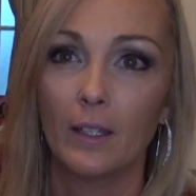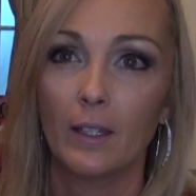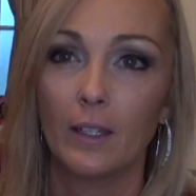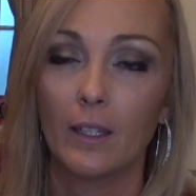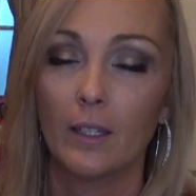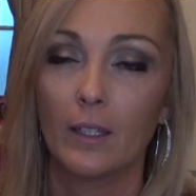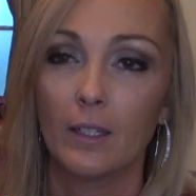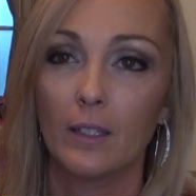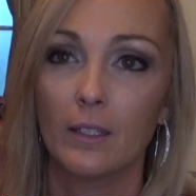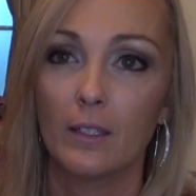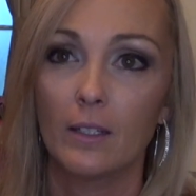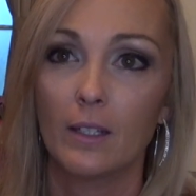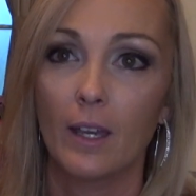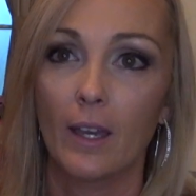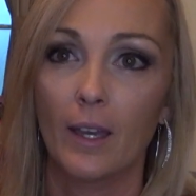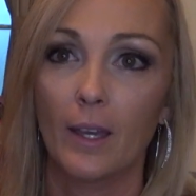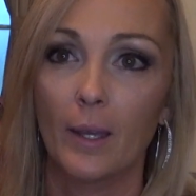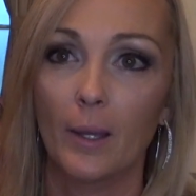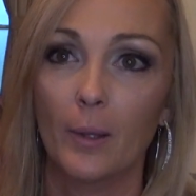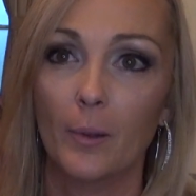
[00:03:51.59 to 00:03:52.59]
And
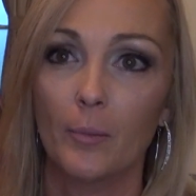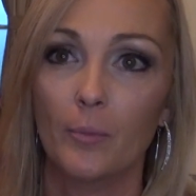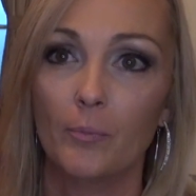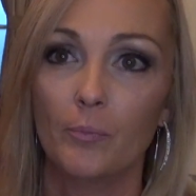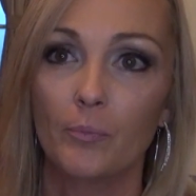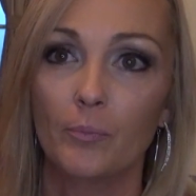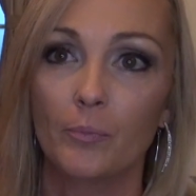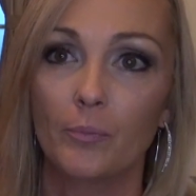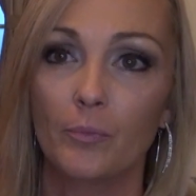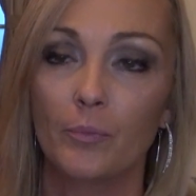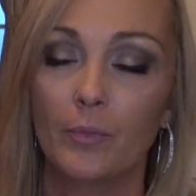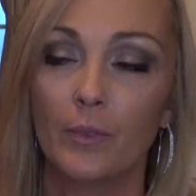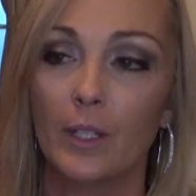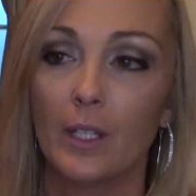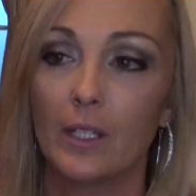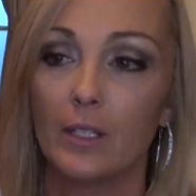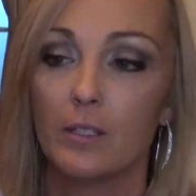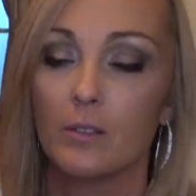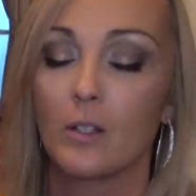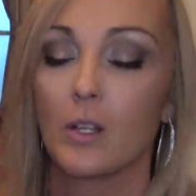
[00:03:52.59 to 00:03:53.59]
um,
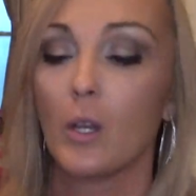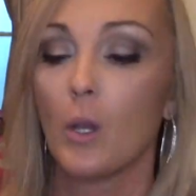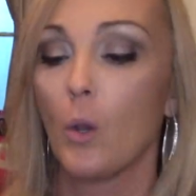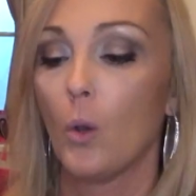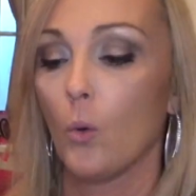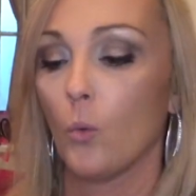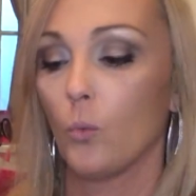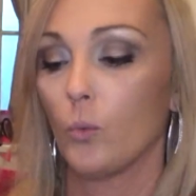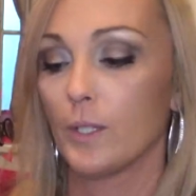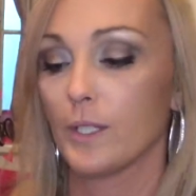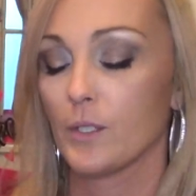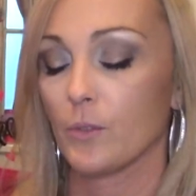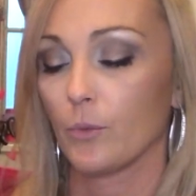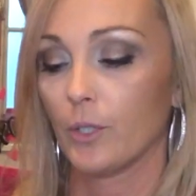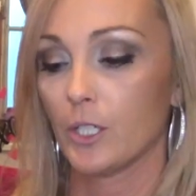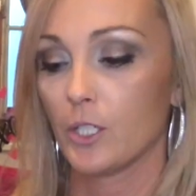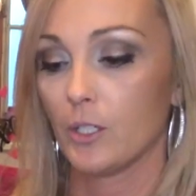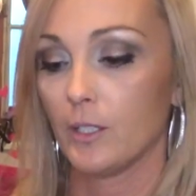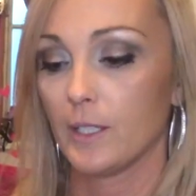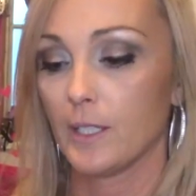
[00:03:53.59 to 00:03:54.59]
it was
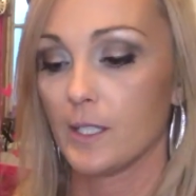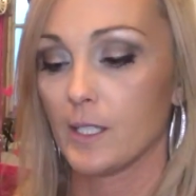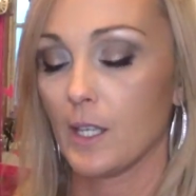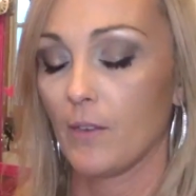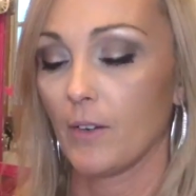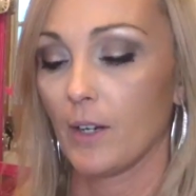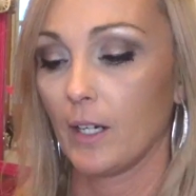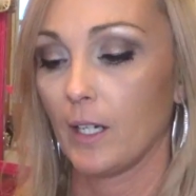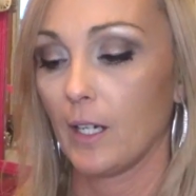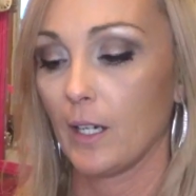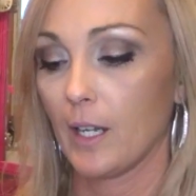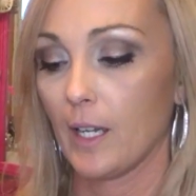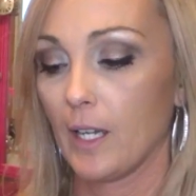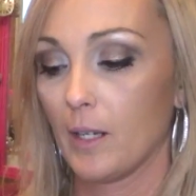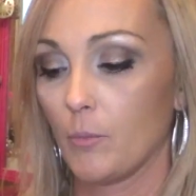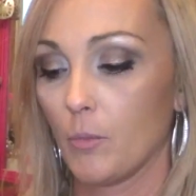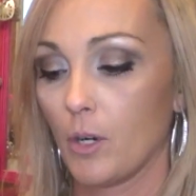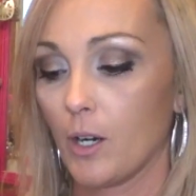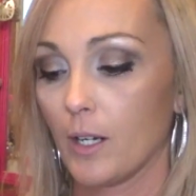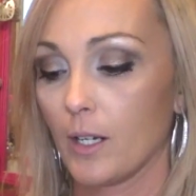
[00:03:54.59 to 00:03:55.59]
originally
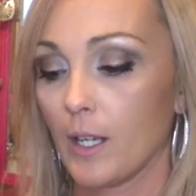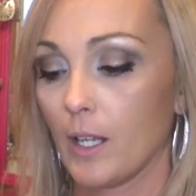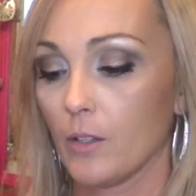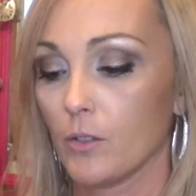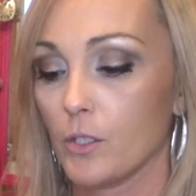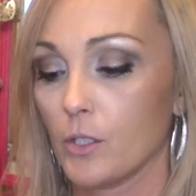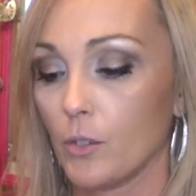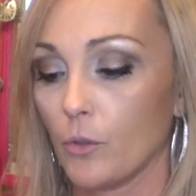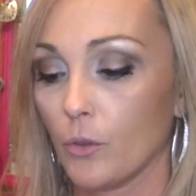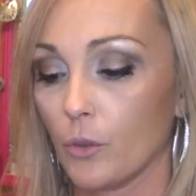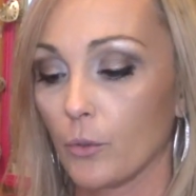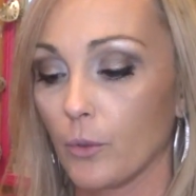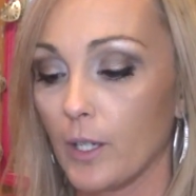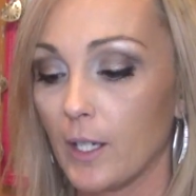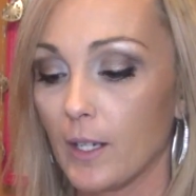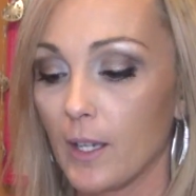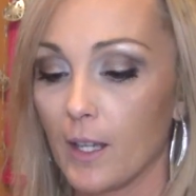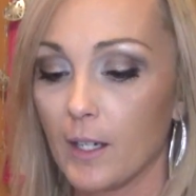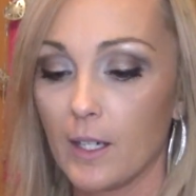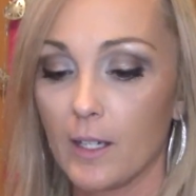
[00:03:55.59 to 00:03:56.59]
$7.99, marked down to
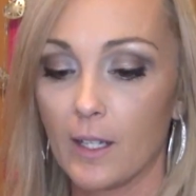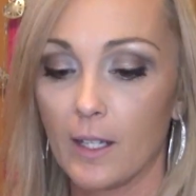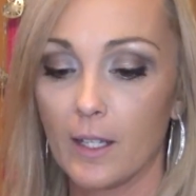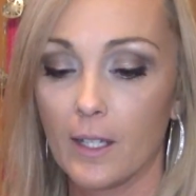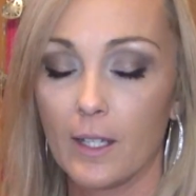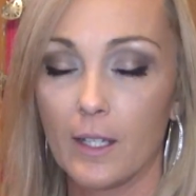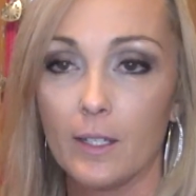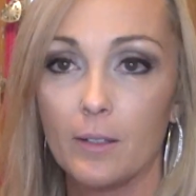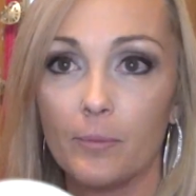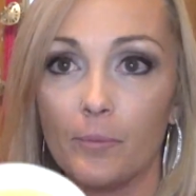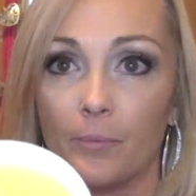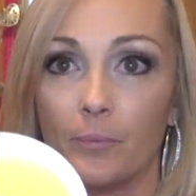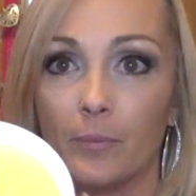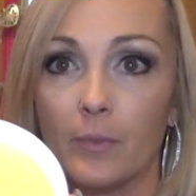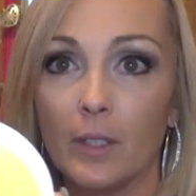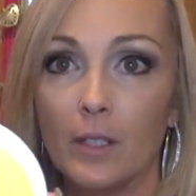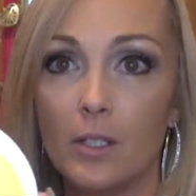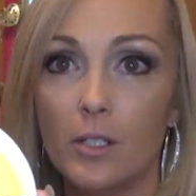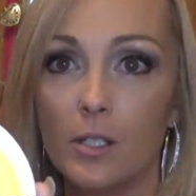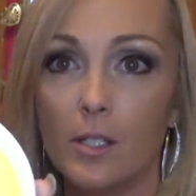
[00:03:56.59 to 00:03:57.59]
$3.99.
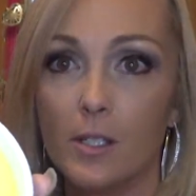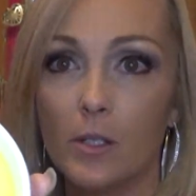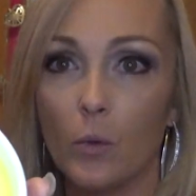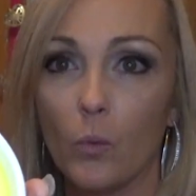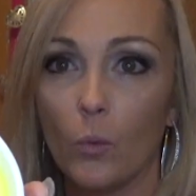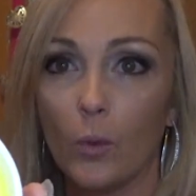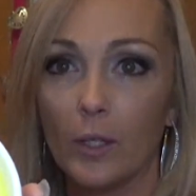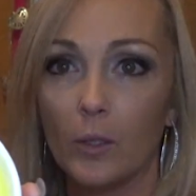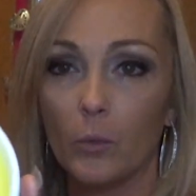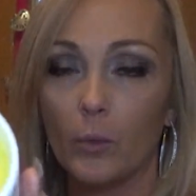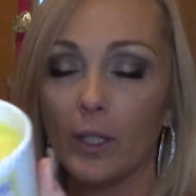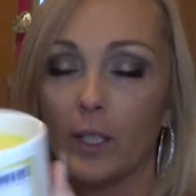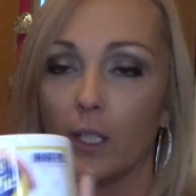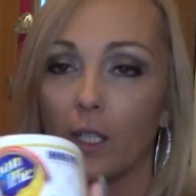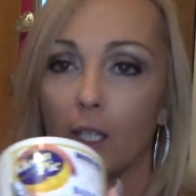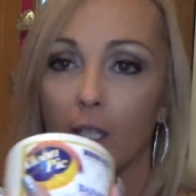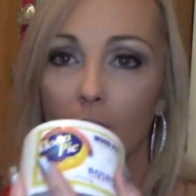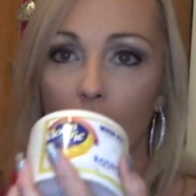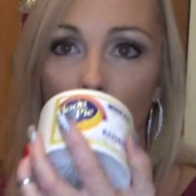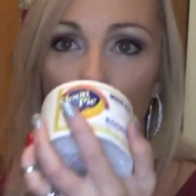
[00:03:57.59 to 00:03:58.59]
It's just a one wick
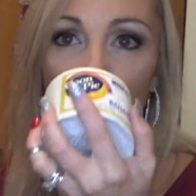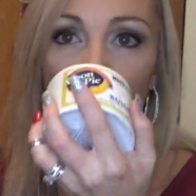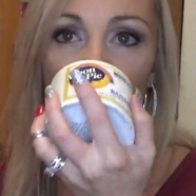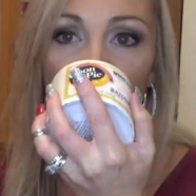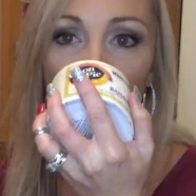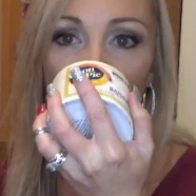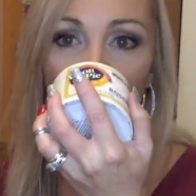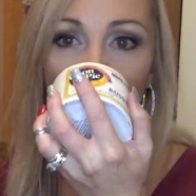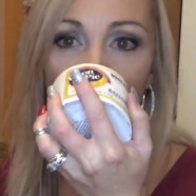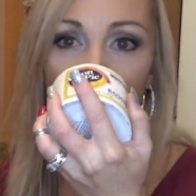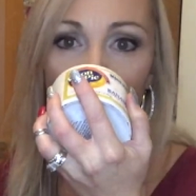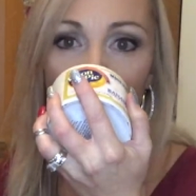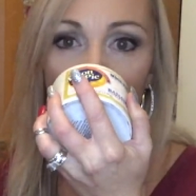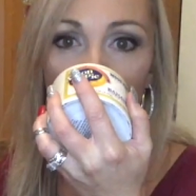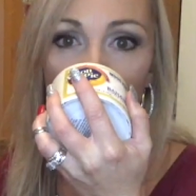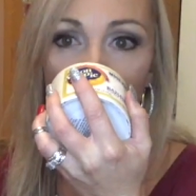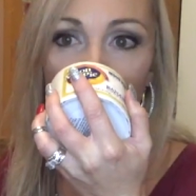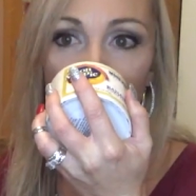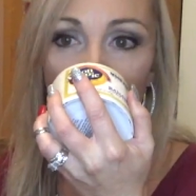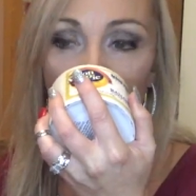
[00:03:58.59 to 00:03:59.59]
candle,
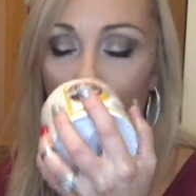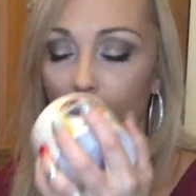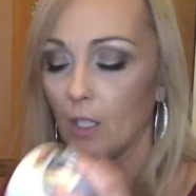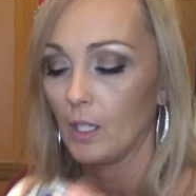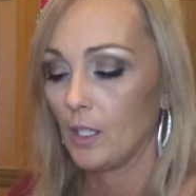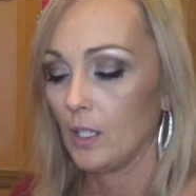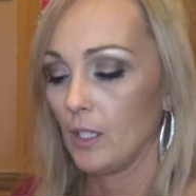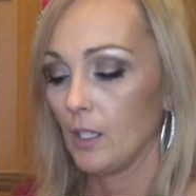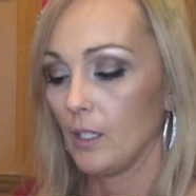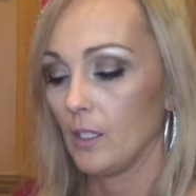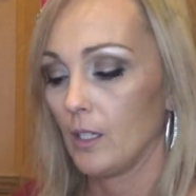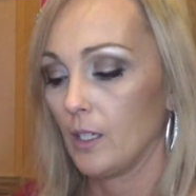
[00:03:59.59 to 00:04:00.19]
and